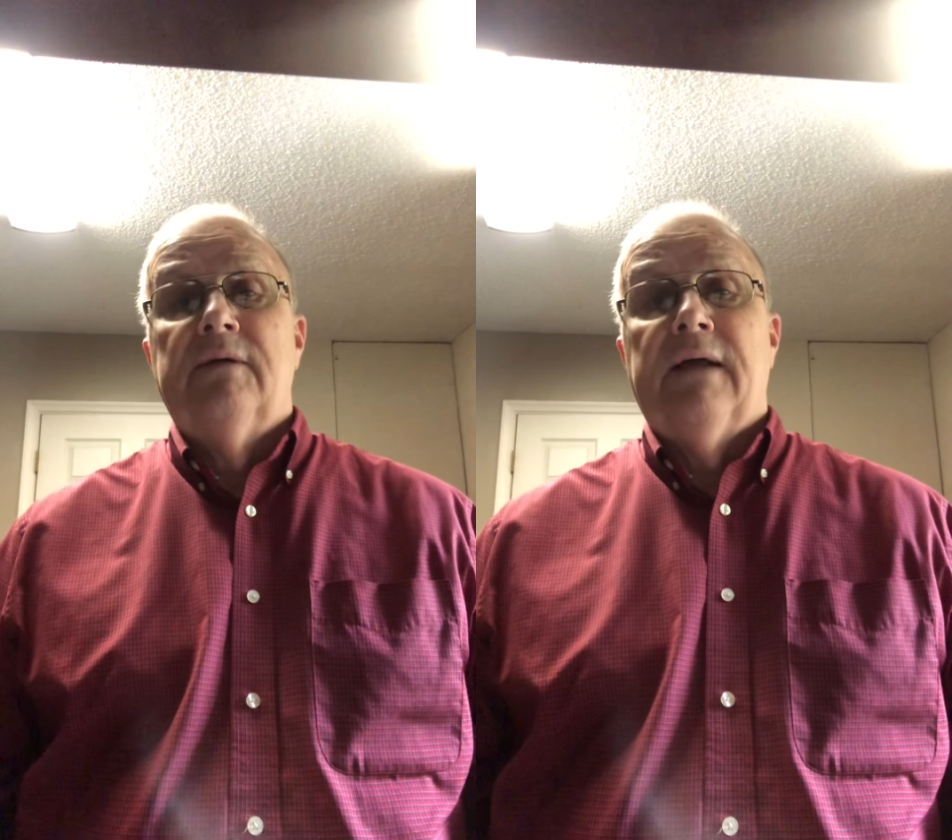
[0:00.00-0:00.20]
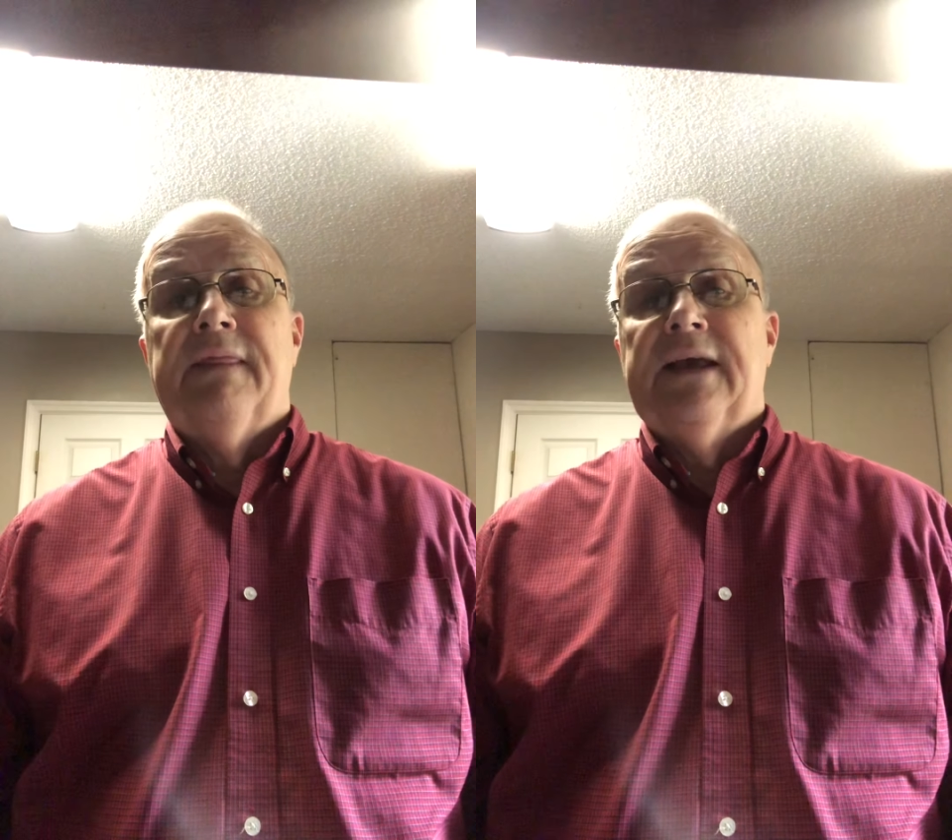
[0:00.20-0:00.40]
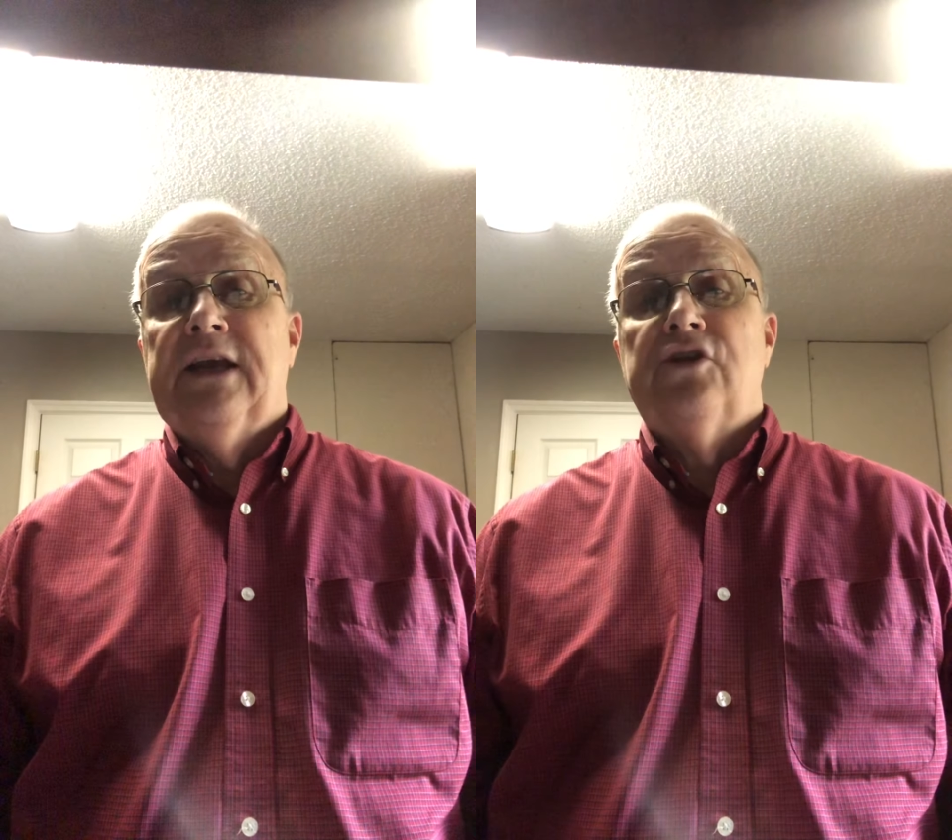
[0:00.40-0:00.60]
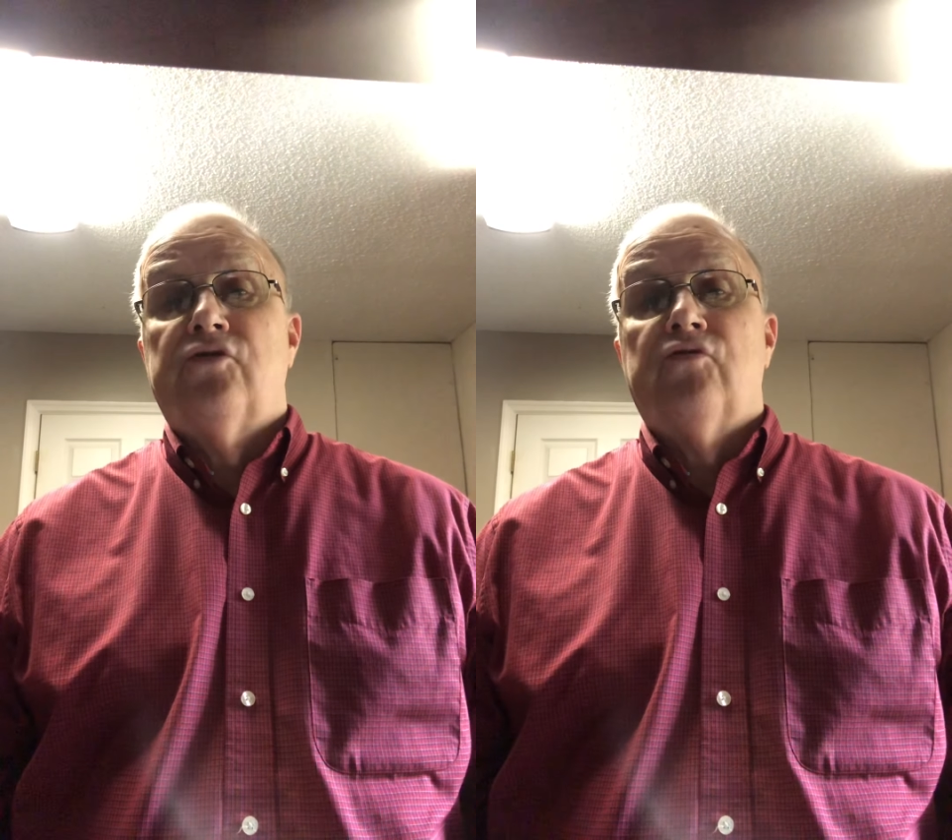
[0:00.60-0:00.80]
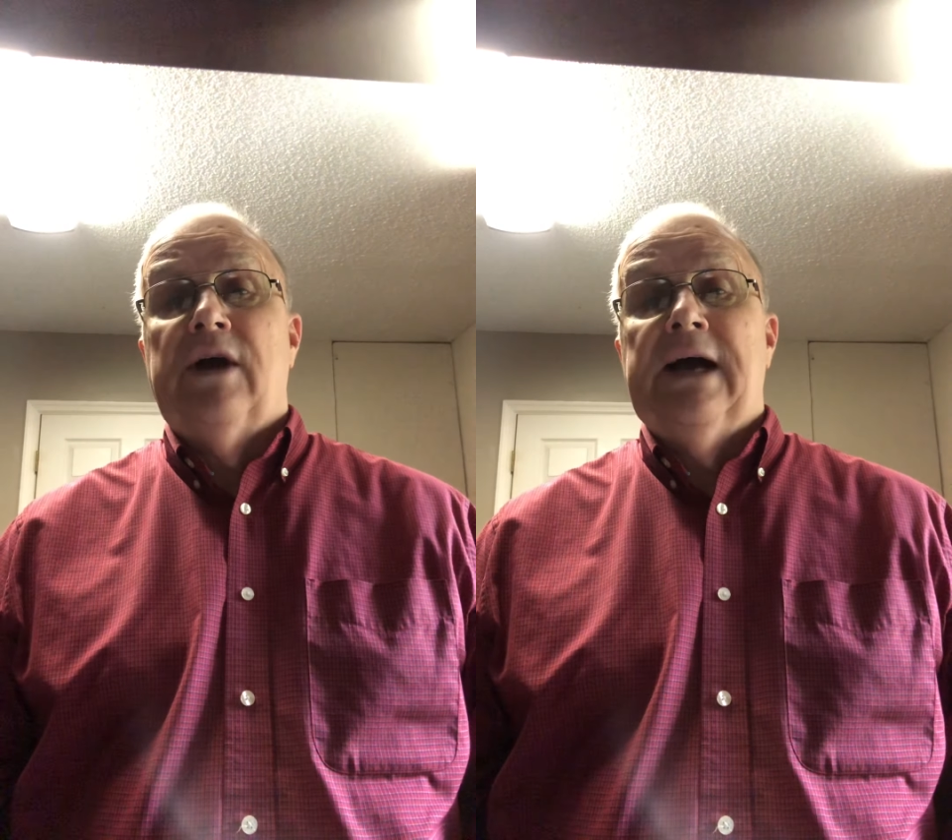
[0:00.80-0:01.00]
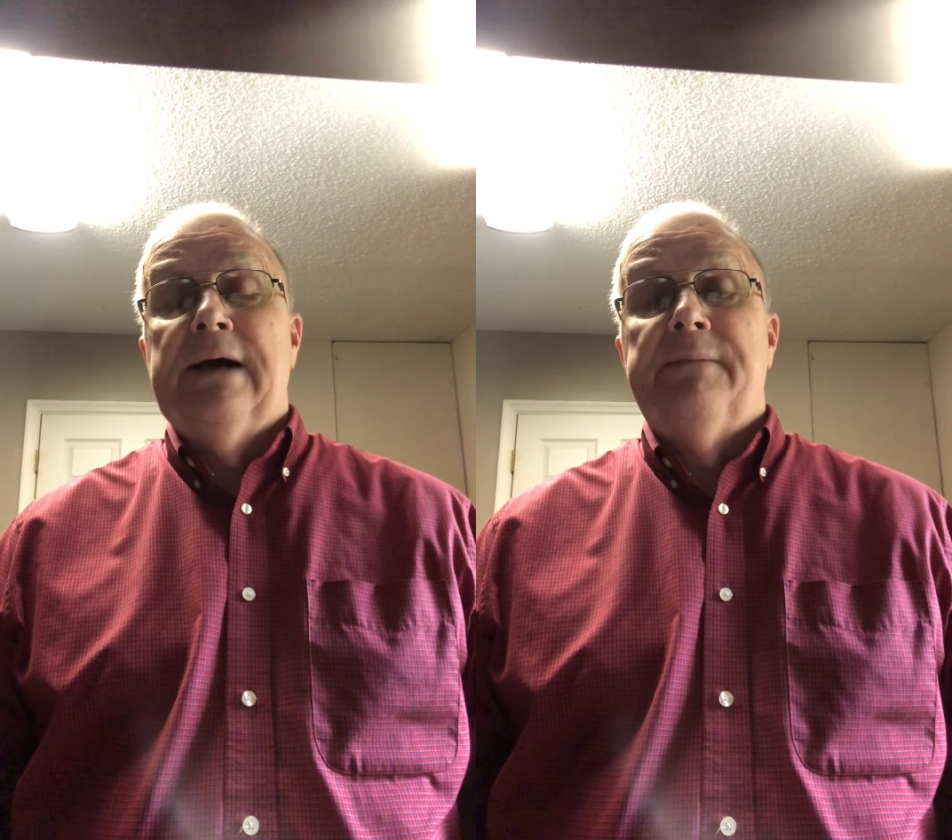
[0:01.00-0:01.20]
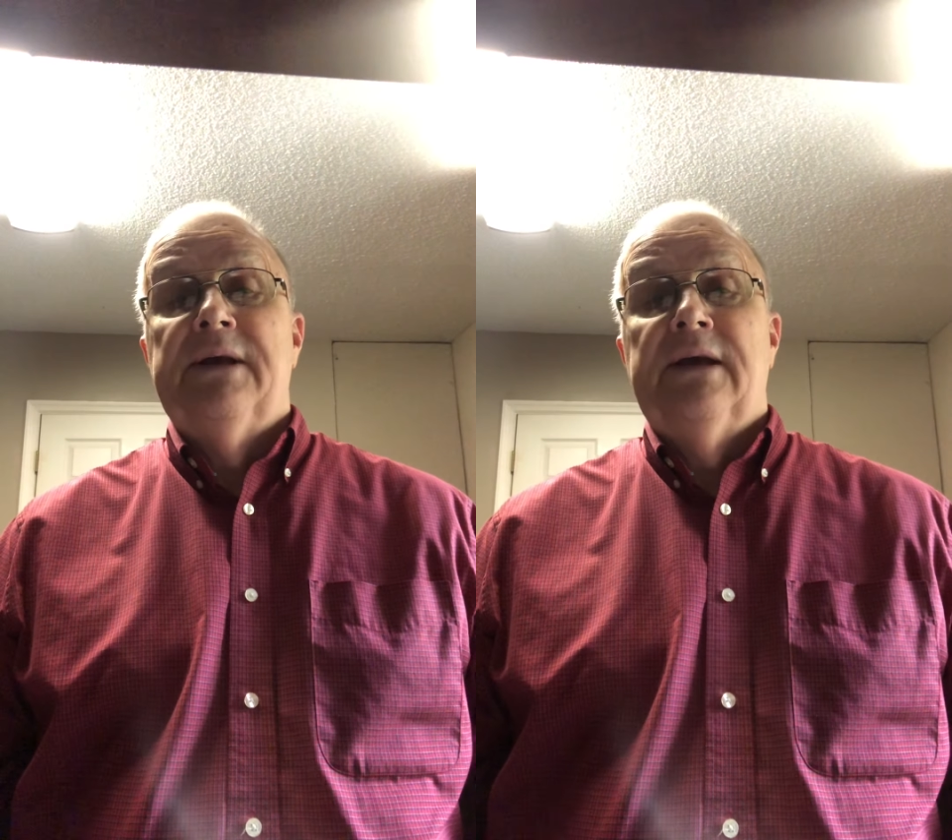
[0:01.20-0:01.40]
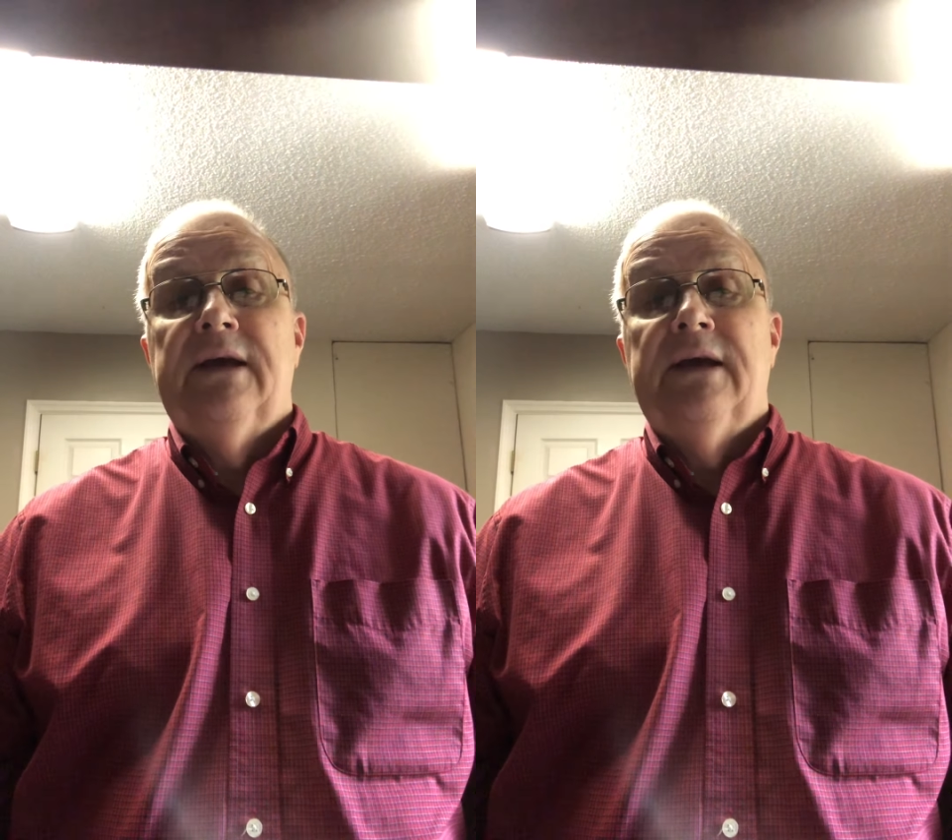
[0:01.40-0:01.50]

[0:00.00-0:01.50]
I think each tribe.